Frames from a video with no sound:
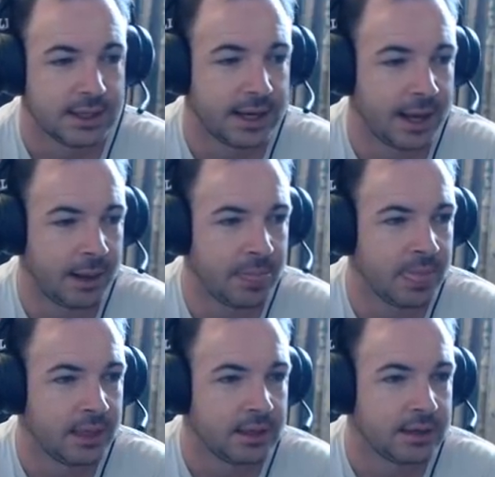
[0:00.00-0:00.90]

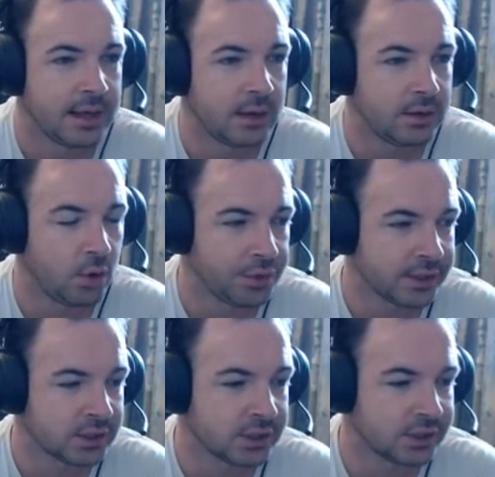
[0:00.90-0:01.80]
Now, all
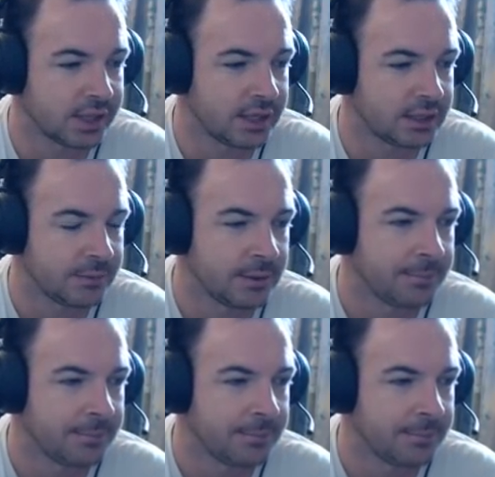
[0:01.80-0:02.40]
things considered,